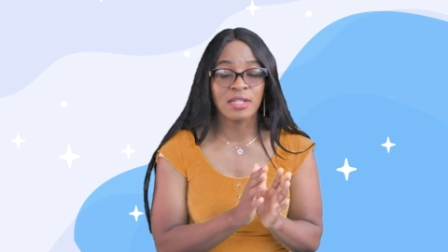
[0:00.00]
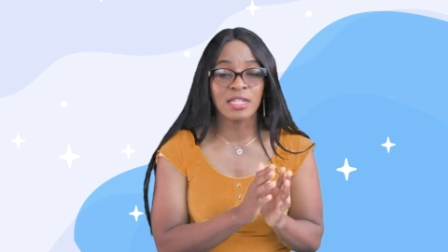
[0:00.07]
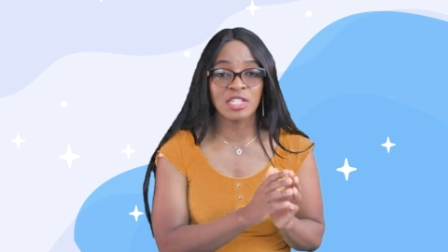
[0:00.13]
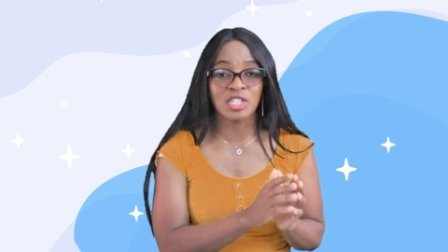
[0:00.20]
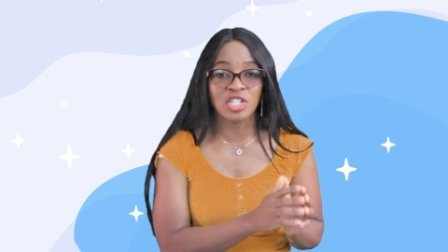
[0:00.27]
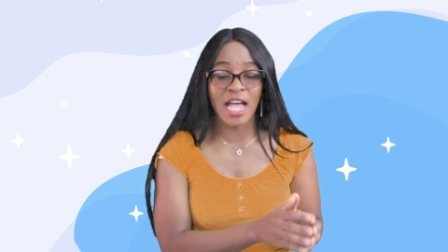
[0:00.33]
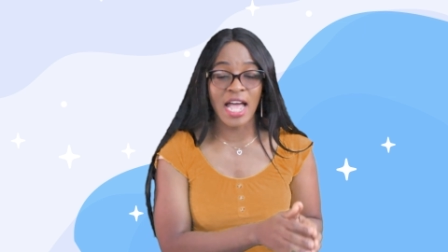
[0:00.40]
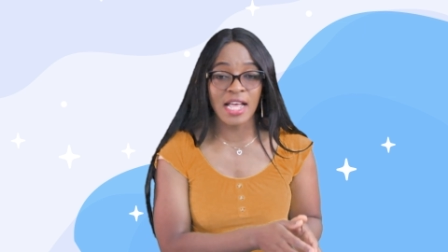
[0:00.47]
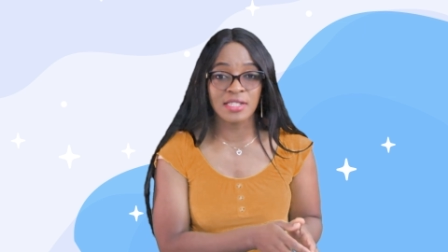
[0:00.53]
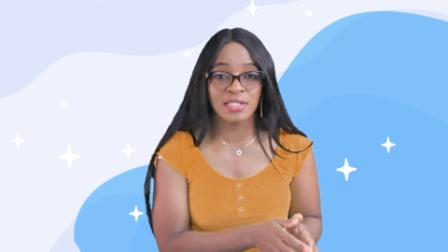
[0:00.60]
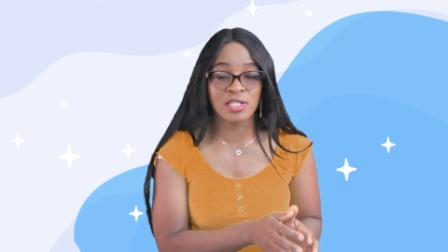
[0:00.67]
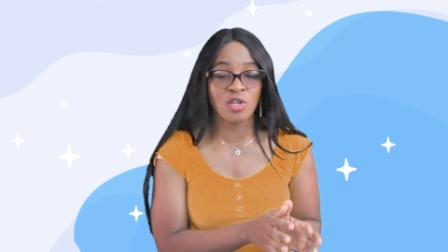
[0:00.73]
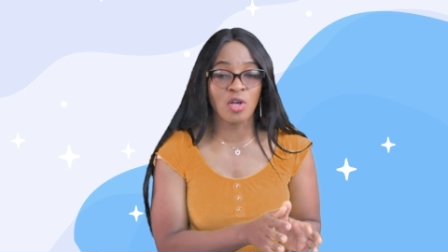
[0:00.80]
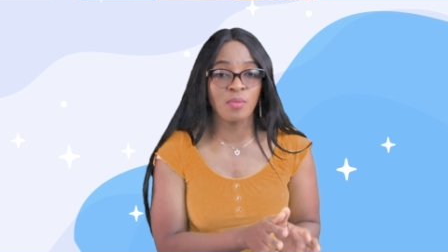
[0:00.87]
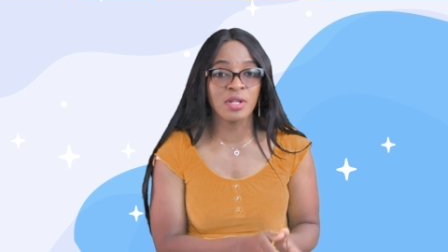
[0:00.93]
the child
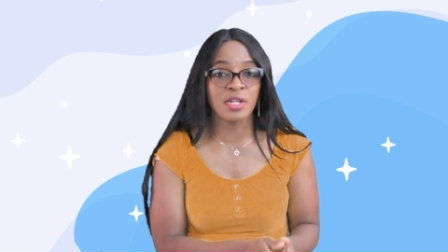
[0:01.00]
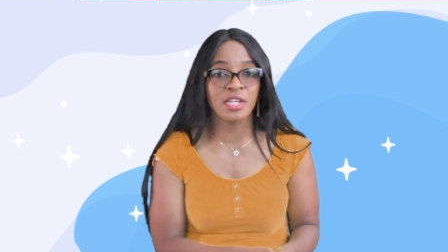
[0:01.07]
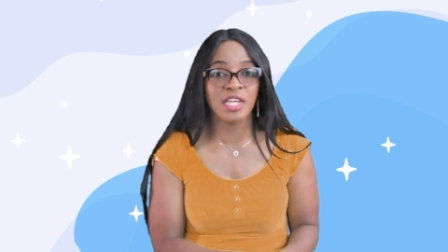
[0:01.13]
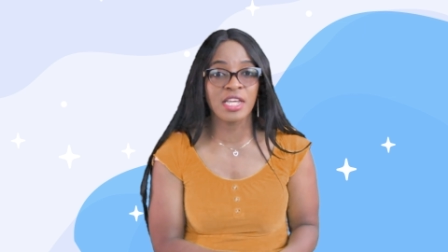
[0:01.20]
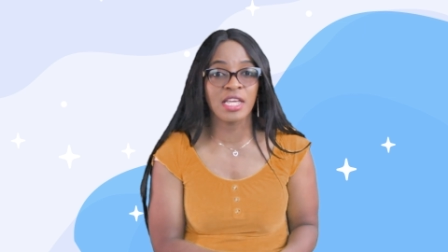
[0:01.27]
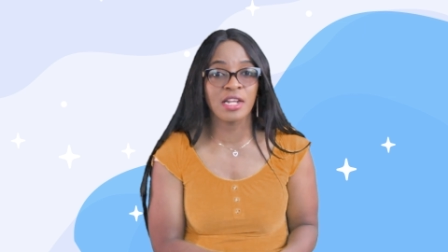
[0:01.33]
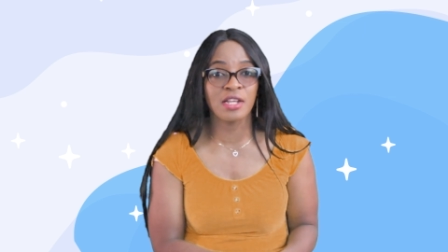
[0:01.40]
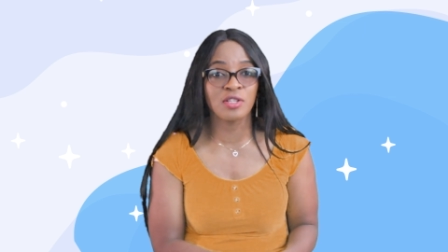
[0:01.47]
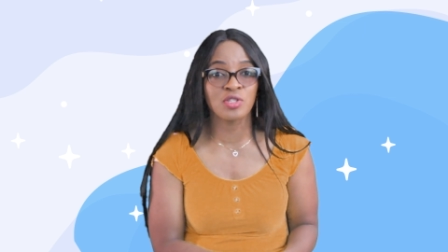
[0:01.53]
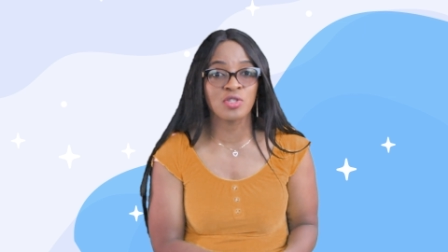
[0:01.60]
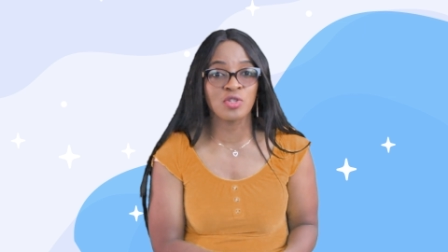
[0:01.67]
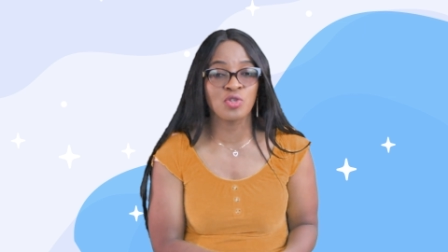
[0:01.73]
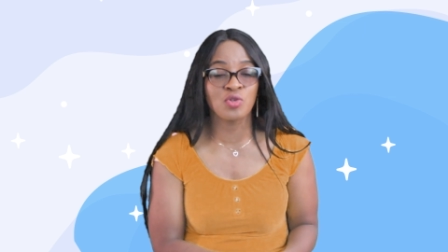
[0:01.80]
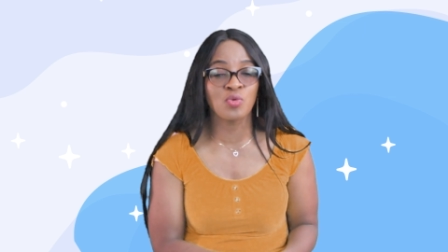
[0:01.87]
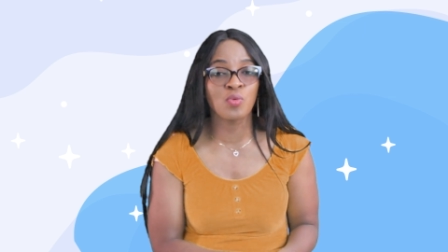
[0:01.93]
is communicating
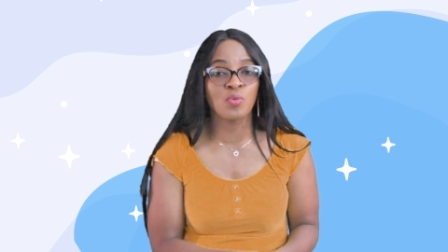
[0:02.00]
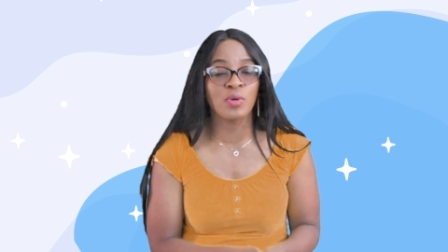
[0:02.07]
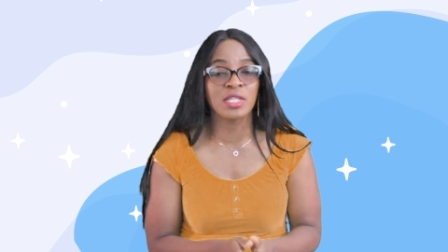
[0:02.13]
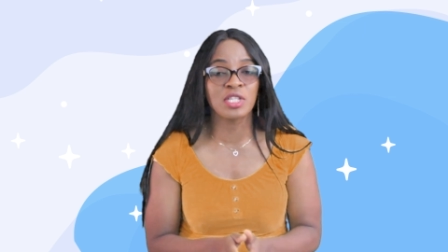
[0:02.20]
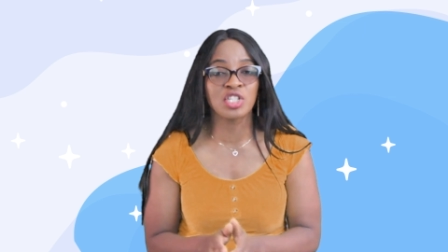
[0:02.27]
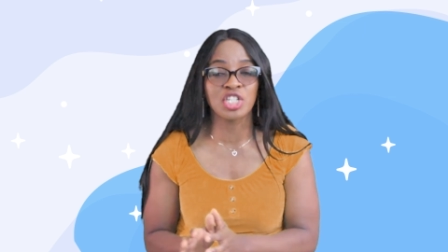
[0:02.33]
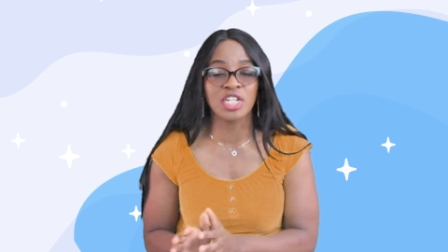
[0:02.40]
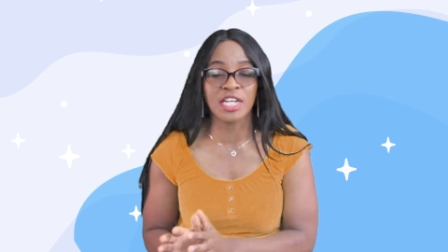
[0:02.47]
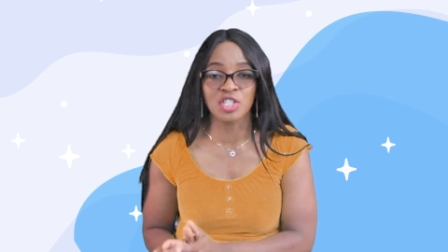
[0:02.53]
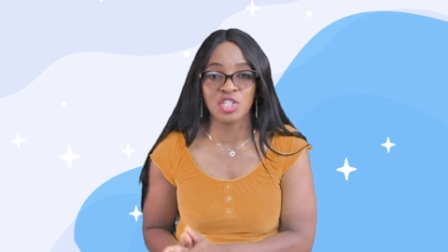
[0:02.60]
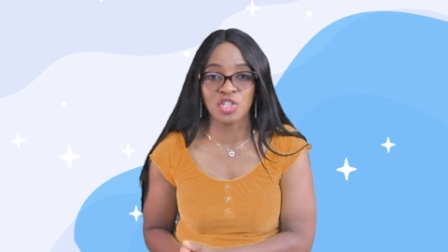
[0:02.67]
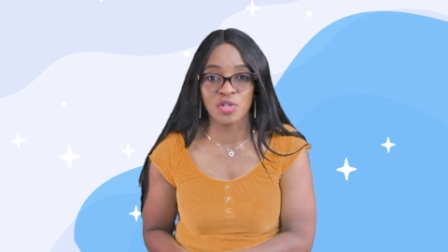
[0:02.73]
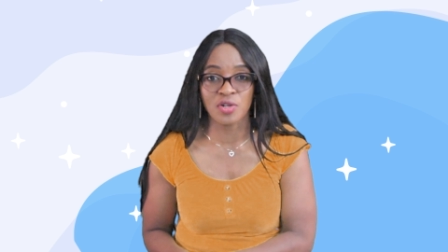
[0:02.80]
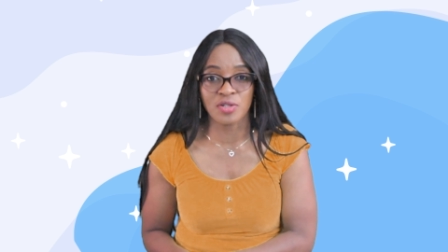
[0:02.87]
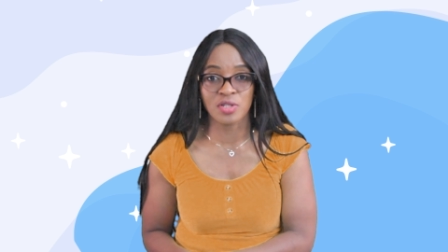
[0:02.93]
to you with
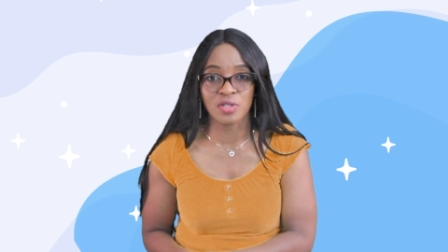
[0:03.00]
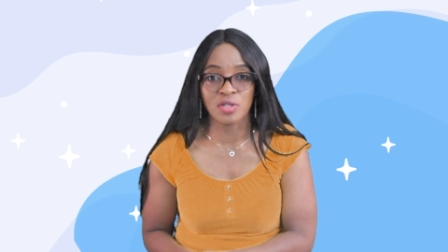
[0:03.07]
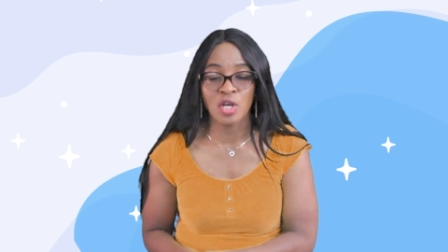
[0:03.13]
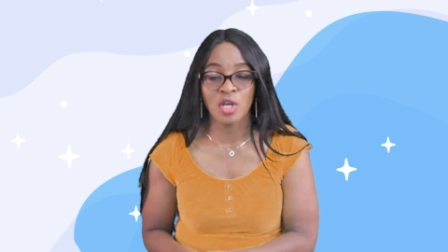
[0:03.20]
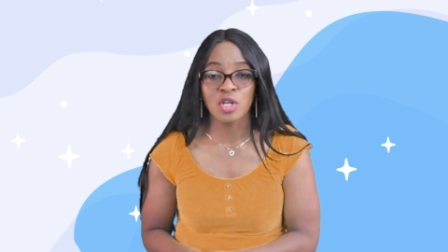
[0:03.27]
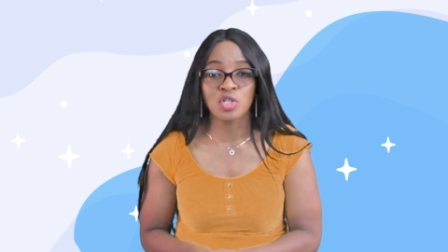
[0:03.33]
gestures.